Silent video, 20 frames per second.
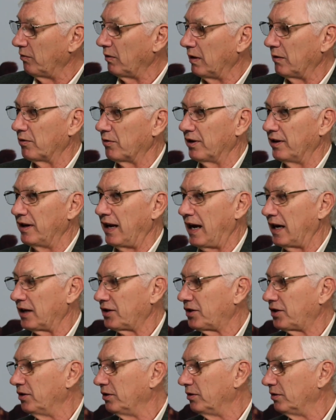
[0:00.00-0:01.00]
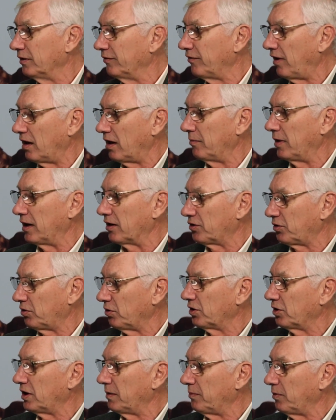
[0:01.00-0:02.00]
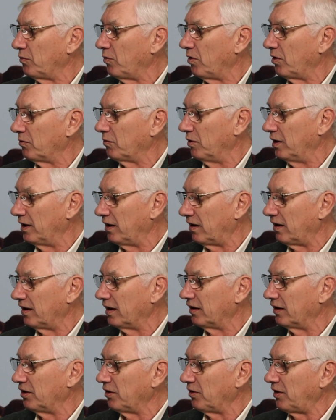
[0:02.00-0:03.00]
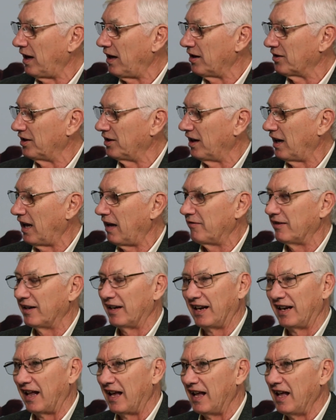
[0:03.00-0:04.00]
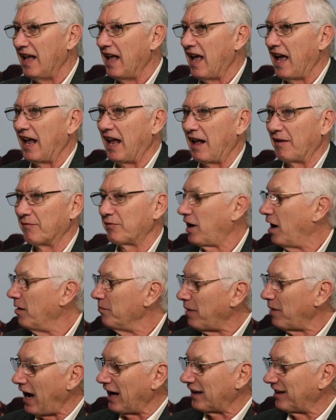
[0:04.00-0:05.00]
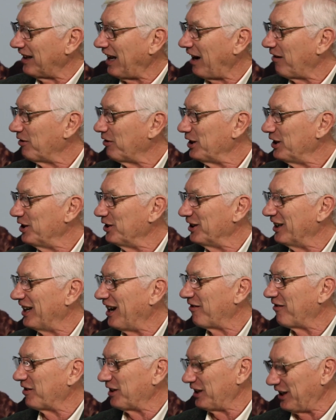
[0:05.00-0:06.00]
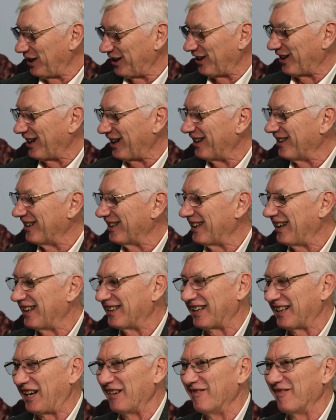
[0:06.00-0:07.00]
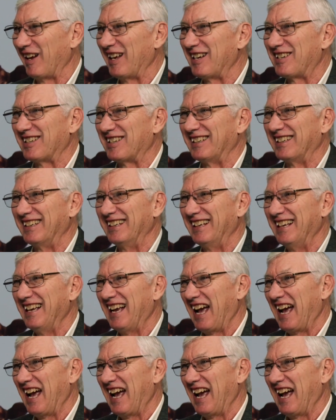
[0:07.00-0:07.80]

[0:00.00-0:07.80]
We were the National Environmental Stewardship Award winner in 2011, and I've come back to that reunion every year here at the convention. Good.